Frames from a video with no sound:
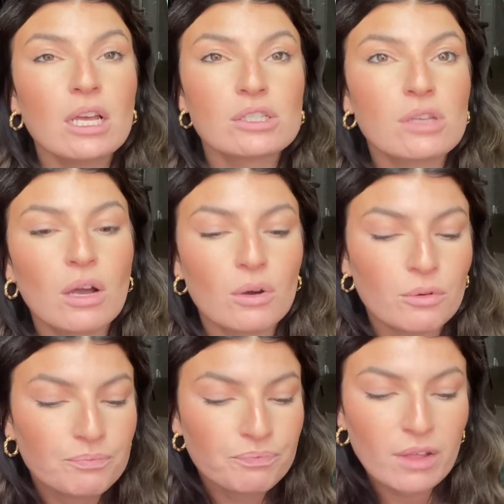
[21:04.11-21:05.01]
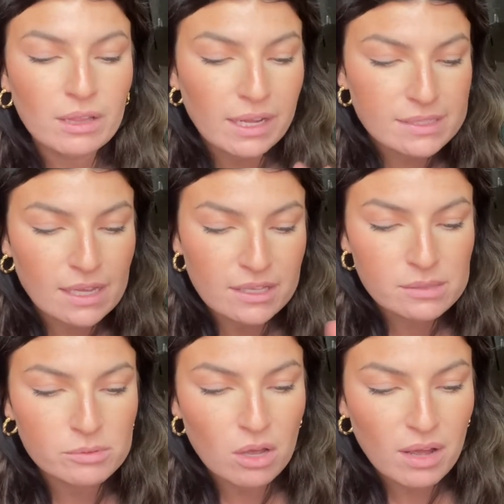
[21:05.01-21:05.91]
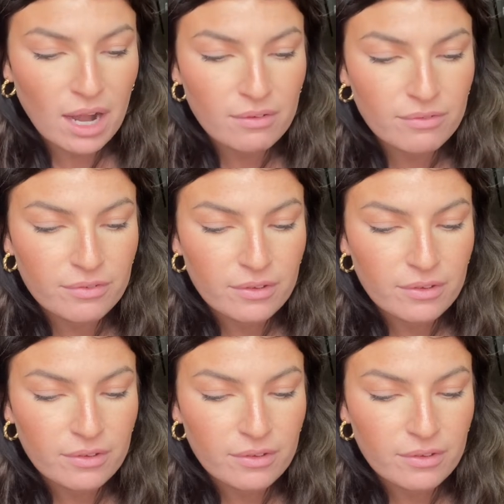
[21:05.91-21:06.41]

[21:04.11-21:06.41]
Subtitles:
So like I said, this was all kind of